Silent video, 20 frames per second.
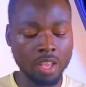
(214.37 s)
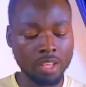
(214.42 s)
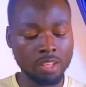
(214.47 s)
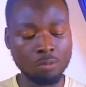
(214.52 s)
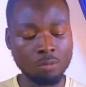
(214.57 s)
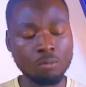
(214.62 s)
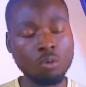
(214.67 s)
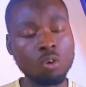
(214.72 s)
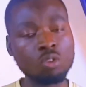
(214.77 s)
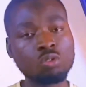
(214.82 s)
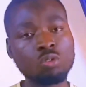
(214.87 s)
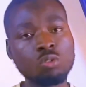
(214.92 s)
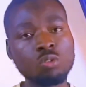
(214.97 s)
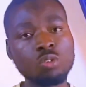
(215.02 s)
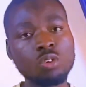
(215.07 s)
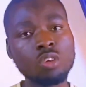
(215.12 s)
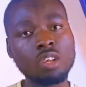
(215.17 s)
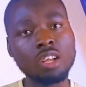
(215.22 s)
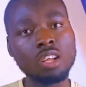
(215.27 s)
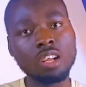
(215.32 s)
The first
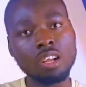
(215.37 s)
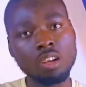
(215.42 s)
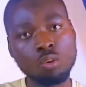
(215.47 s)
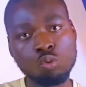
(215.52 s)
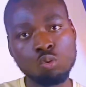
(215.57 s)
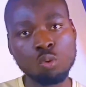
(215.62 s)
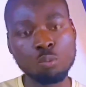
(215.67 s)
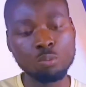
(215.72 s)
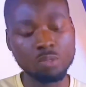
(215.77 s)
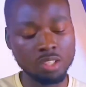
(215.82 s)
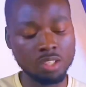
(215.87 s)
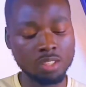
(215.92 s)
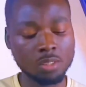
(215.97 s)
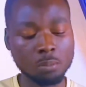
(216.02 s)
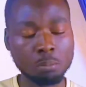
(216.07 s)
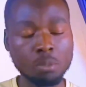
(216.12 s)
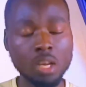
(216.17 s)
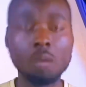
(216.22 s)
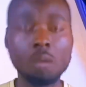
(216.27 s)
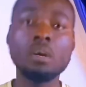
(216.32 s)
group is
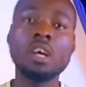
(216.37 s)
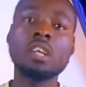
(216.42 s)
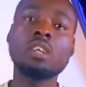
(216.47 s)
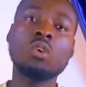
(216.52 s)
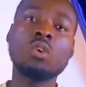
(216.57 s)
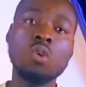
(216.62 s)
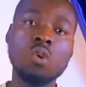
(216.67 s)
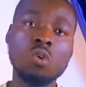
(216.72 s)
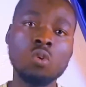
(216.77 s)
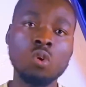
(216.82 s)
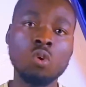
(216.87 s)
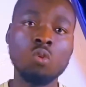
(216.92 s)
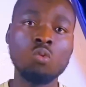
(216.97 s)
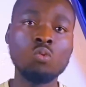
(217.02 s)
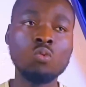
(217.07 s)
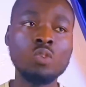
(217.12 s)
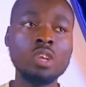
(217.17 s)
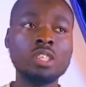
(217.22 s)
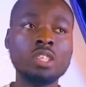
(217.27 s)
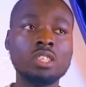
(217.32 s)
primary color,
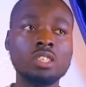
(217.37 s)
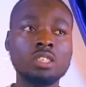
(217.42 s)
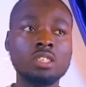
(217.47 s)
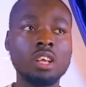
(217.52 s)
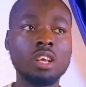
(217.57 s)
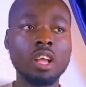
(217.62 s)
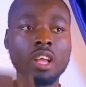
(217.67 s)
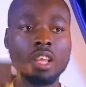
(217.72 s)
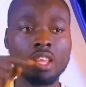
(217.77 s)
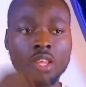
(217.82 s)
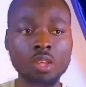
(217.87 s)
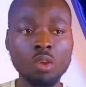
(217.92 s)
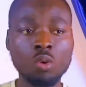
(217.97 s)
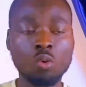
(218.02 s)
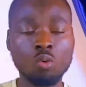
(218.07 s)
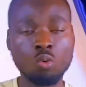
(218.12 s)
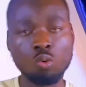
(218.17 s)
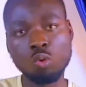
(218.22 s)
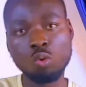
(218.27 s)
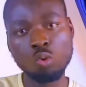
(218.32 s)
which
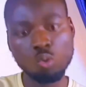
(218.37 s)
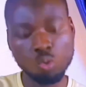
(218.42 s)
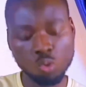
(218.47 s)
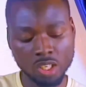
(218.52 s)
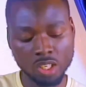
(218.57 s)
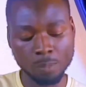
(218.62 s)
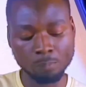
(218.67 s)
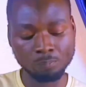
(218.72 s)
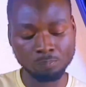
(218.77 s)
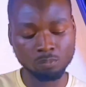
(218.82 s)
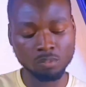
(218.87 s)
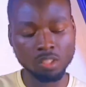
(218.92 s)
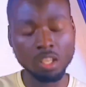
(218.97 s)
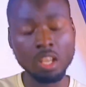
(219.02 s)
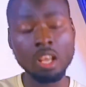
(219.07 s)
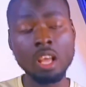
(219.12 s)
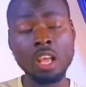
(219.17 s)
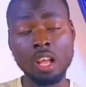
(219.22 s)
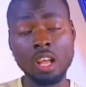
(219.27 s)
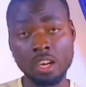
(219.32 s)
include
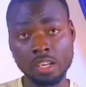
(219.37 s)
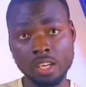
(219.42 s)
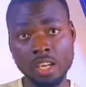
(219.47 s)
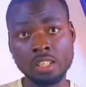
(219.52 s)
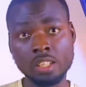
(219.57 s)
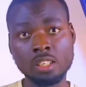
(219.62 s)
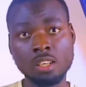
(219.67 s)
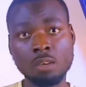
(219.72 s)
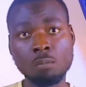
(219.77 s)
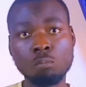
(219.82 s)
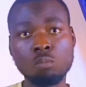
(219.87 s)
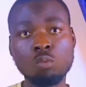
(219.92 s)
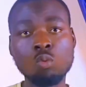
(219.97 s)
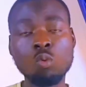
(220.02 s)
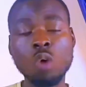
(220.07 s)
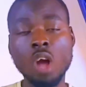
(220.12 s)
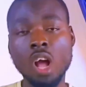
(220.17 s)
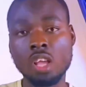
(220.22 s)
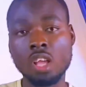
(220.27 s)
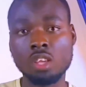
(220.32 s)
red,
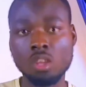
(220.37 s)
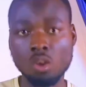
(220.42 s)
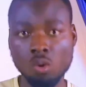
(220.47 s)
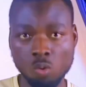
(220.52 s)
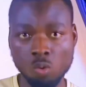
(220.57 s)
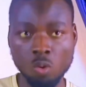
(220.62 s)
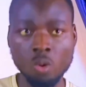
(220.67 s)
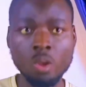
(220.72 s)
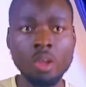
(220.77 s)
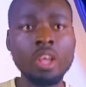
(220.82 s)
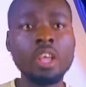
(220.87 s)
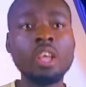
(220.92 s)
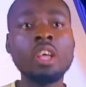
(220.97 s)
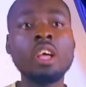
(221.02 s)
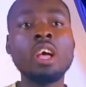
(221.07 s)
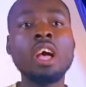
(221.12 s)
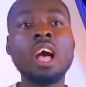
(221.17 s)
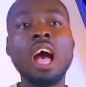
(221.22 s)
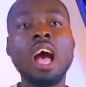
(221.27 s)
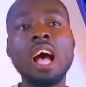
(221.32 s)
blue, and yellow.
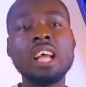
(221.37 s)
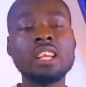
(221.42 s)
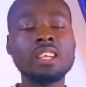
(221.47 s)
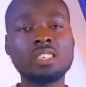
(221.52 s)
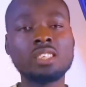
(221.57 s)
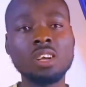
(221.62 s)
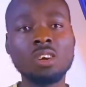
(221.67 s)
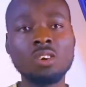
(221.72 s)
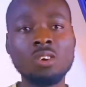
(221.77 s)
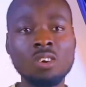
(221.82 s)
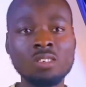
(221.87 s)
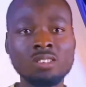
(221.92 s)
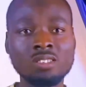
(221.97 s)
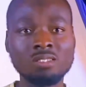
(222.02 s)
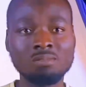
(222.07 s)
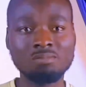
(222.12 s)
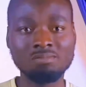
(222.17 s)
And the second